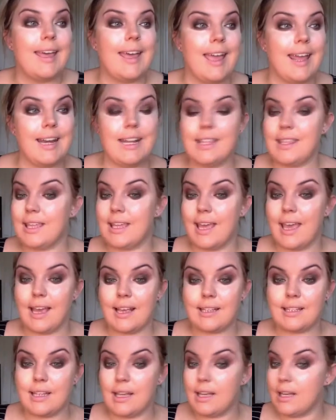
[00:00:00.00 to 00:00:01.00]
Anything
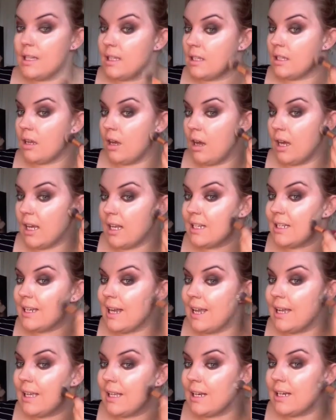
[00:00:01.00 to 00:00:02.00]
excess, I can
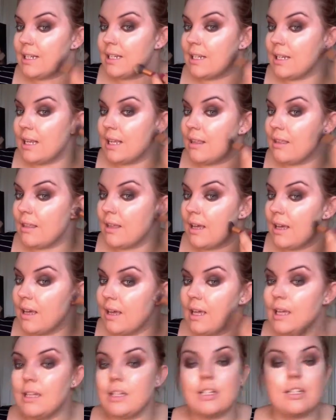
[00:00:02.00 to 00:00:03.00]
take it underneath
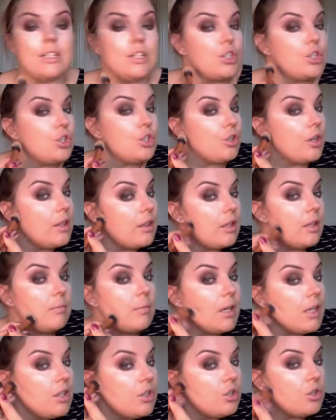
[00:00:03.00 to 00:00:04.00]
there just to strengthen
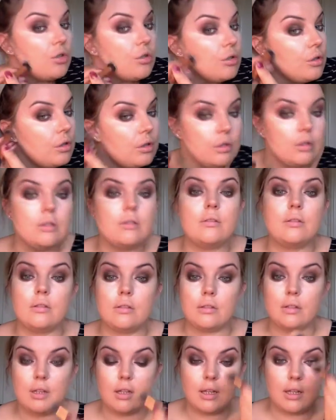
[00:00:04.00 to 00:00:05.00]
my jaw,
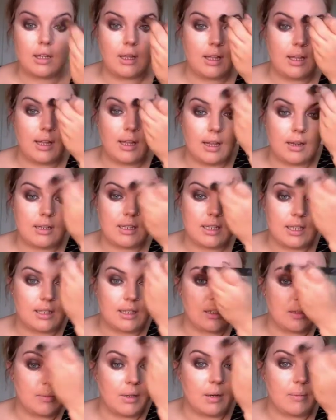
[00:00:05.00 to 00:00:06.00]
and just a
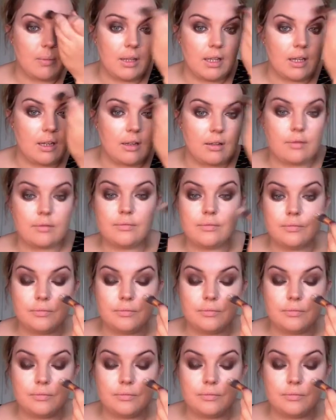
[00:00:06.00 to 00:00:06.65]
little bit up here.